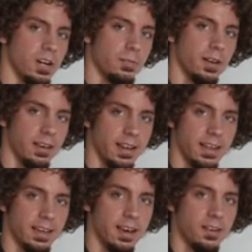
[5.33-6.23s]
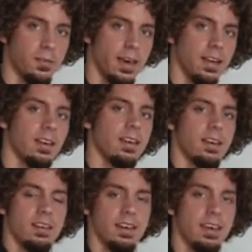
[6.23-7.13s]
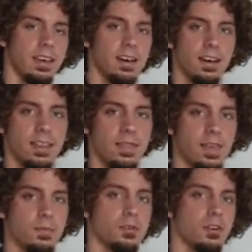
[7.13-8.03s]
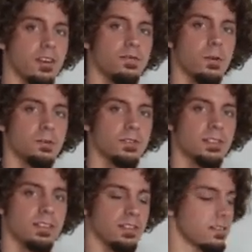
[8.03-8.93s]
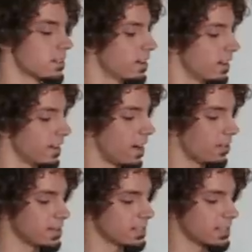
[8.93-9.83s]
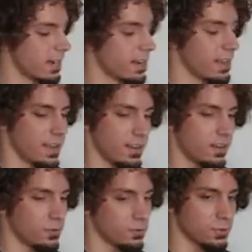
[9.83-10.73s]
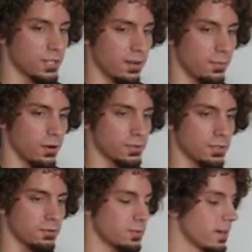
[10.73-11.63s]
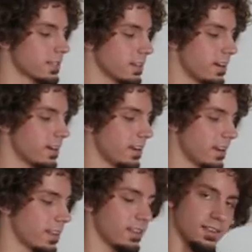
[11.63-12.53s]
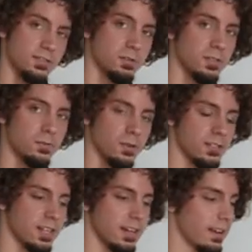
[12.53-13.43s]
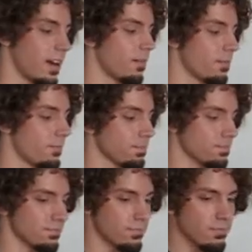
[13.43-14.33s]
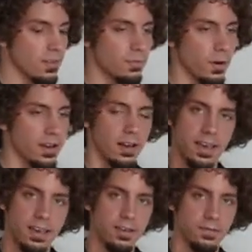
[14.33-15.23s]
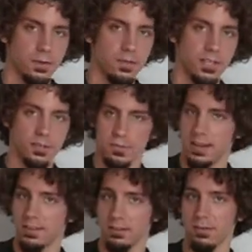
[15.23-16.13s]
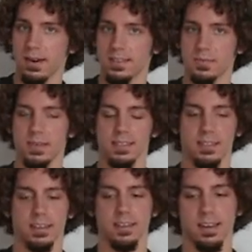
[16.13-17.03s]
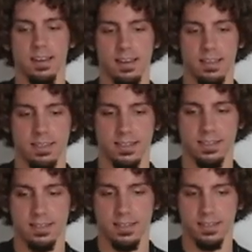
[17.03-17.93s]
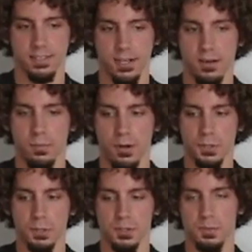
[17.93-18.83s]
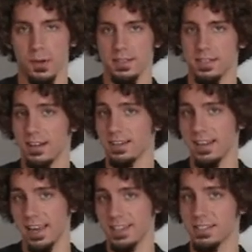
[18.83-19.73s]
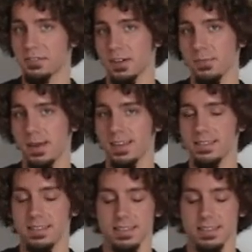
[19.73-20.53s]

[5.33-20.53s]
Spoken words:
going to be looking at Gunman, a Them Crooked Vultures song. Now this has got a cool John Paul Jones bass line, and I think it's really worth checking out. But a few things you need to know about this bass line. That John Paul Jones plays it on an 8-string bass,